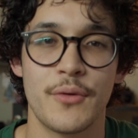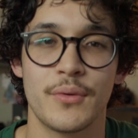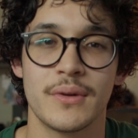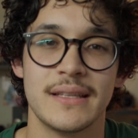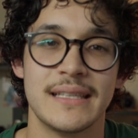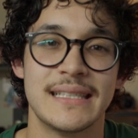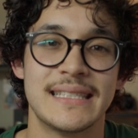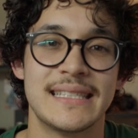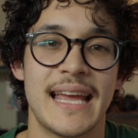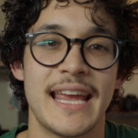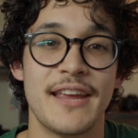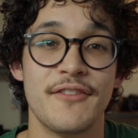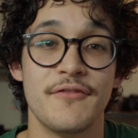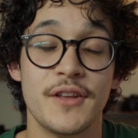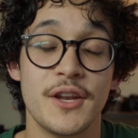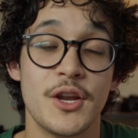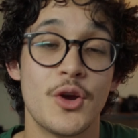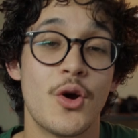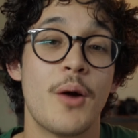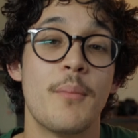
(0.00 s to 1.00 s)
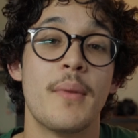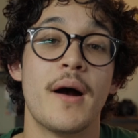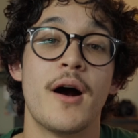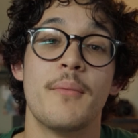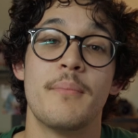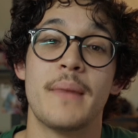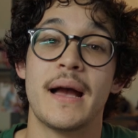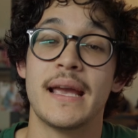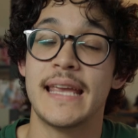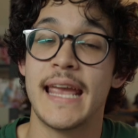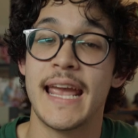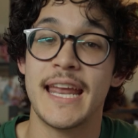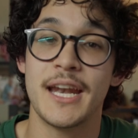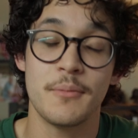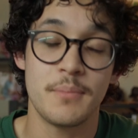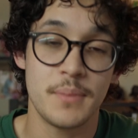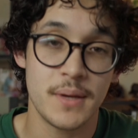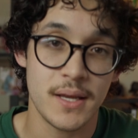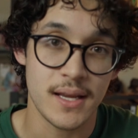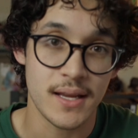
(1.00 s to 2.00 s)
released a video about my
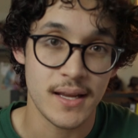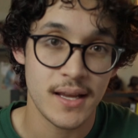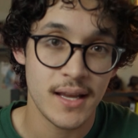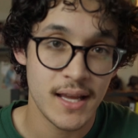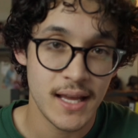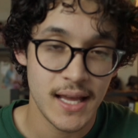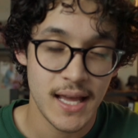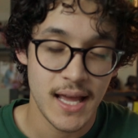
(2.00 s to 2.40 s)
Canon P.